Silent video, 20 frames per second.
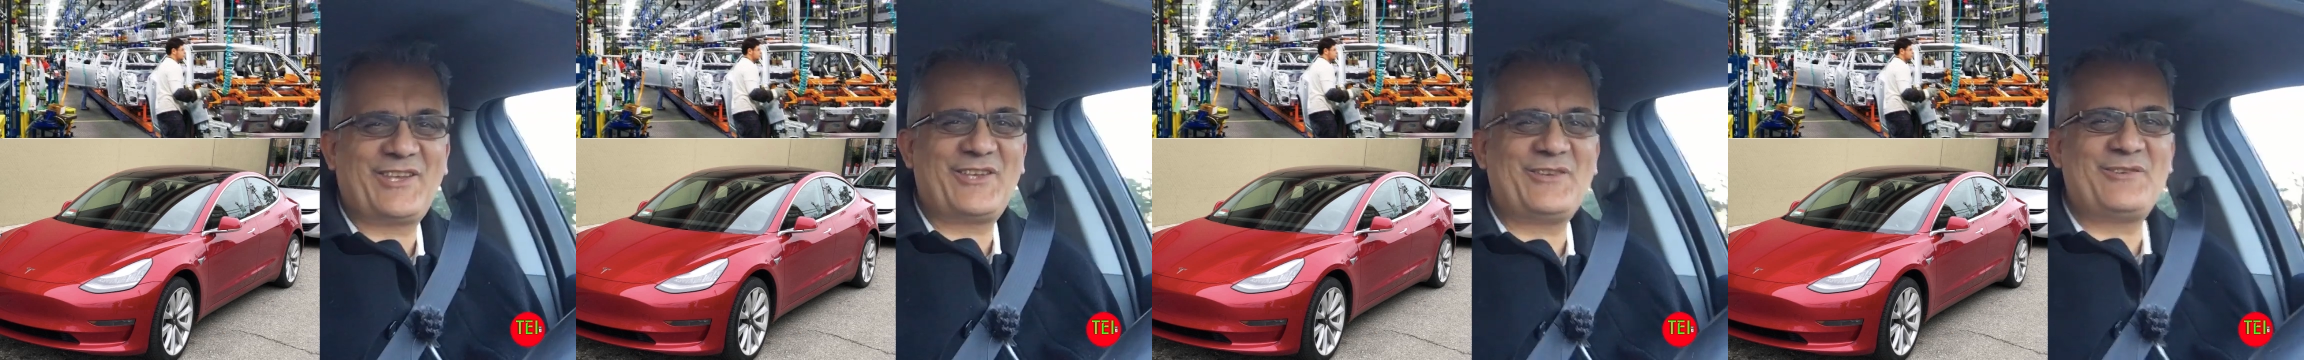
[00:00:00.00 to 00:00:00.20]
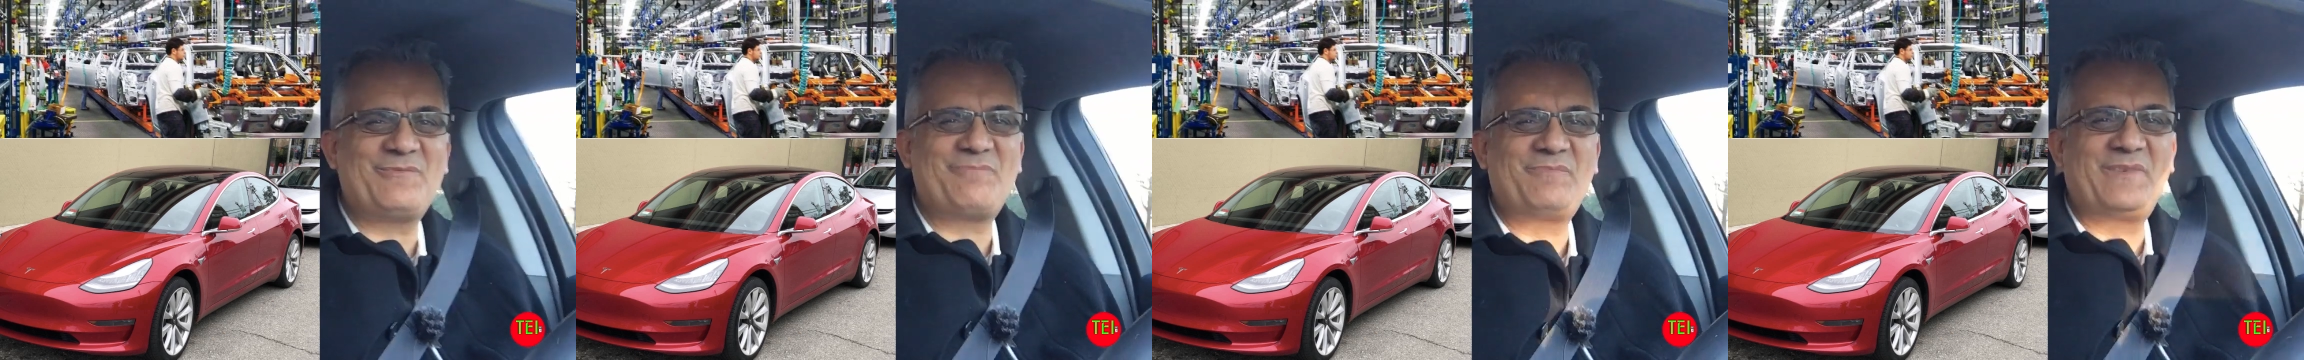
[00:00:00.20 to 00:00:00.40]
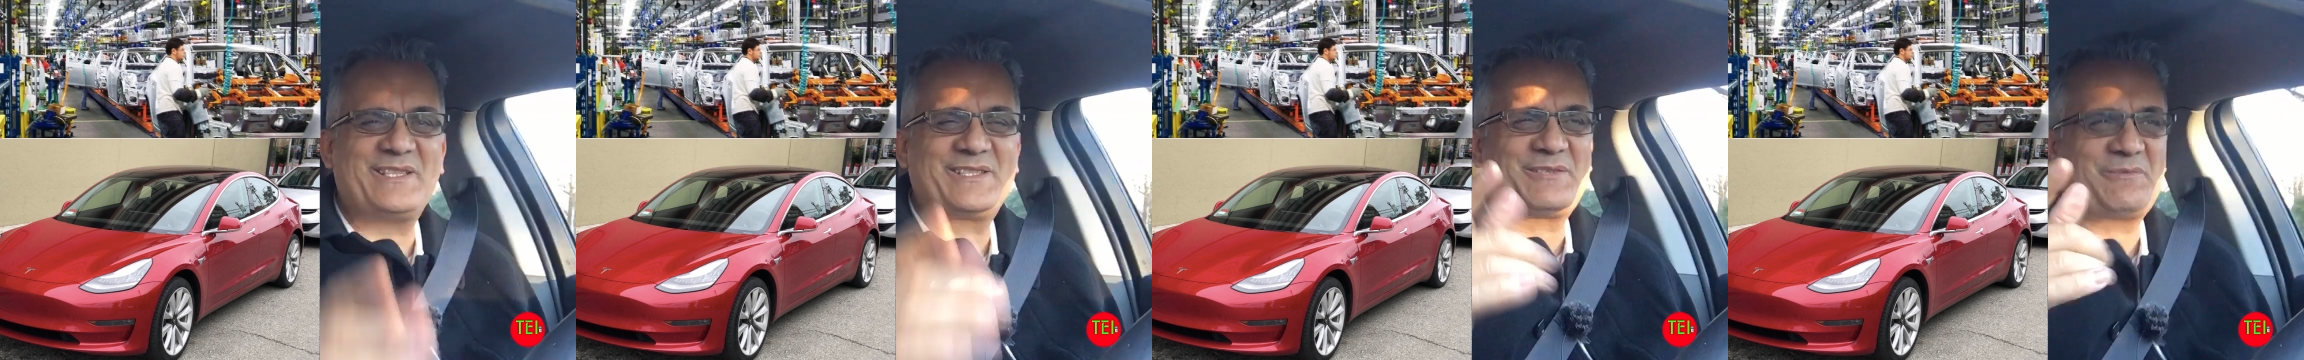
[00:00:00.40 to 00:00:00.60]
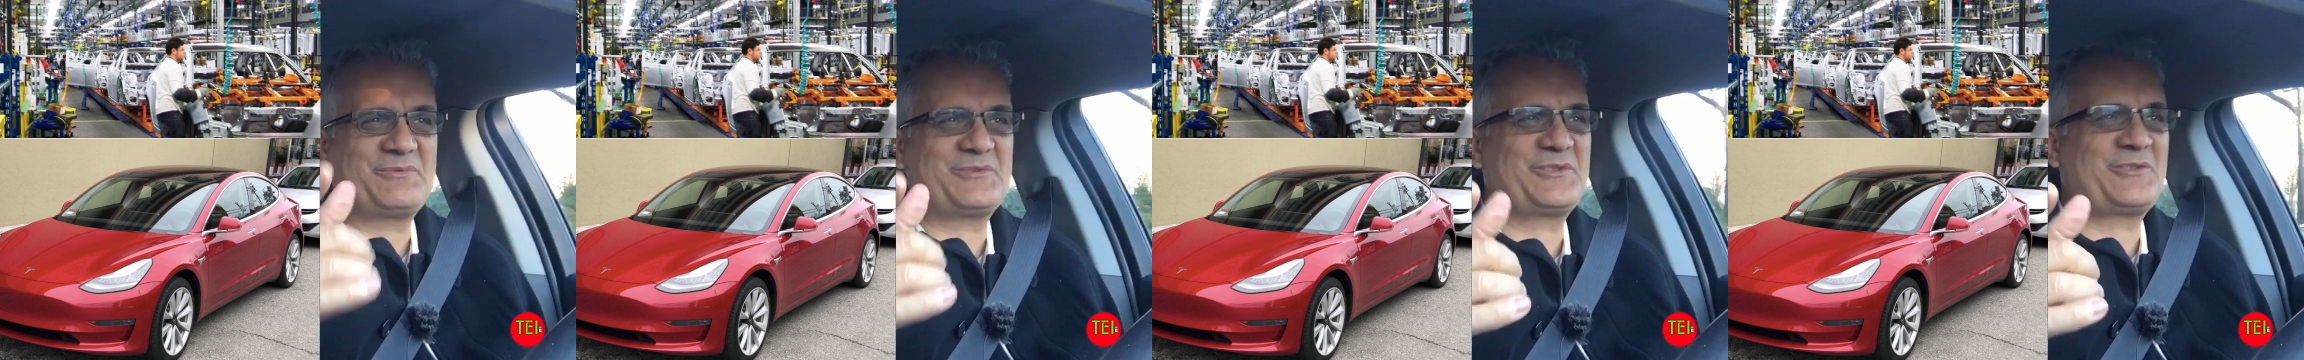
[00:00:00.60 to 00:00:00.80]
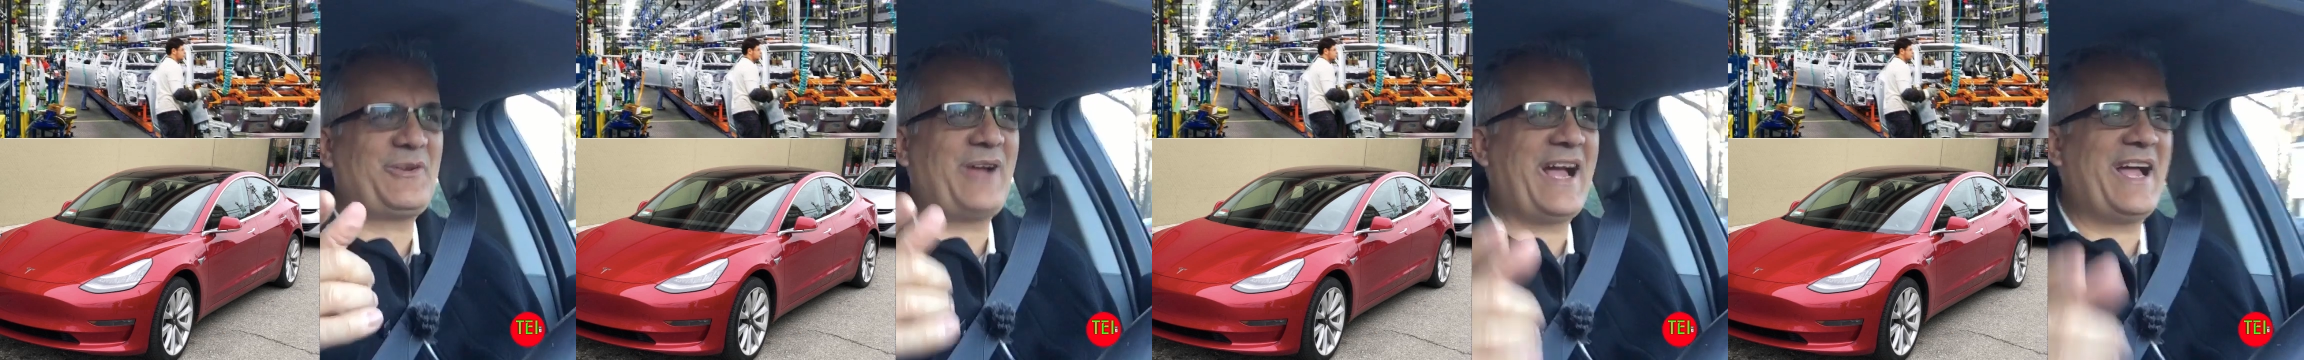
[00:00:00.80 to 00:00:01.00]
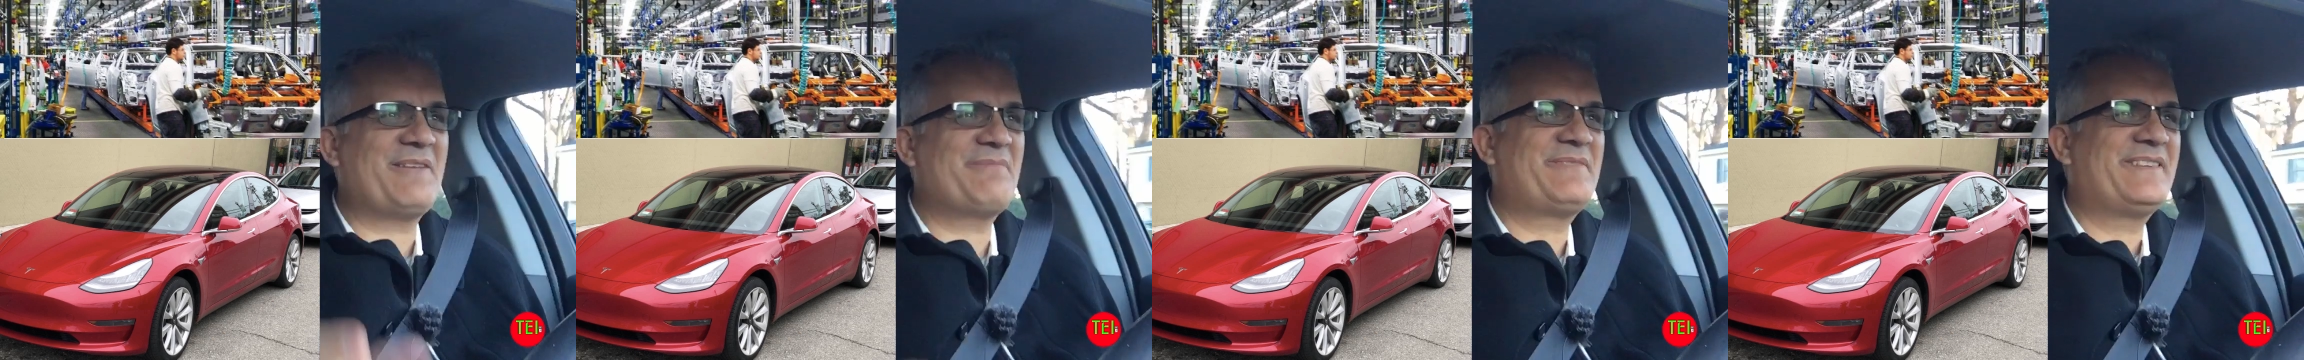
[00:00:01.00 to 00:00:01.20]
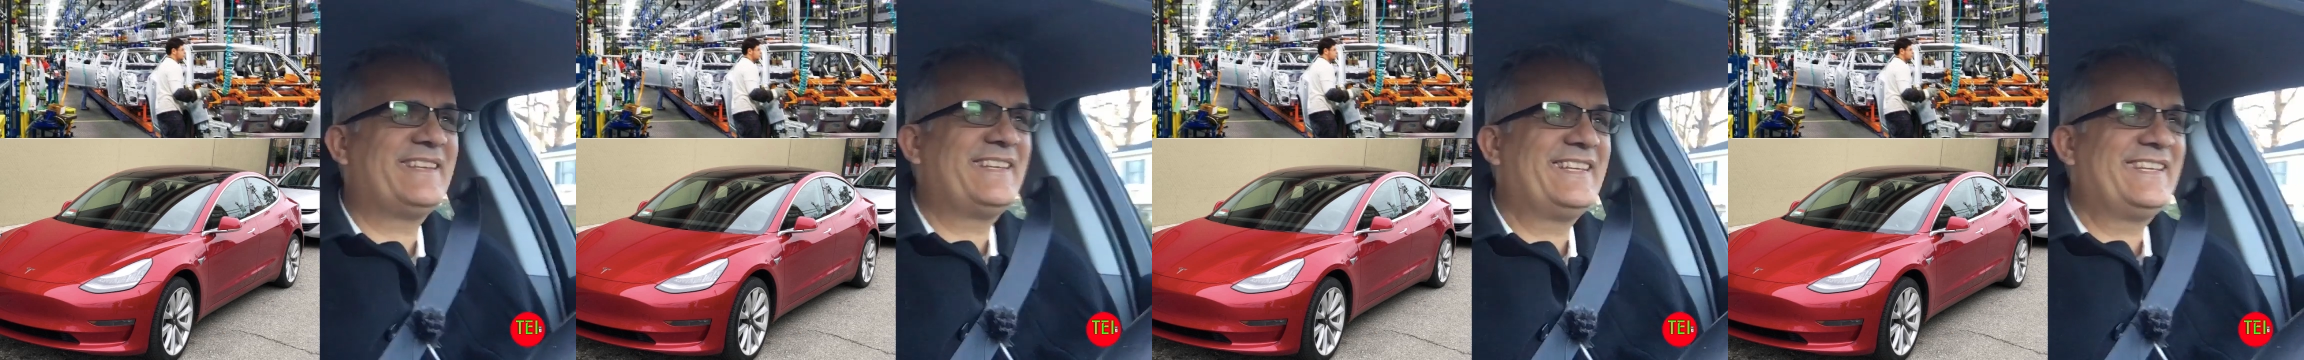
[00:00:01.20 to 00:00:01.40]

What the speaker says: you. Please subscribe.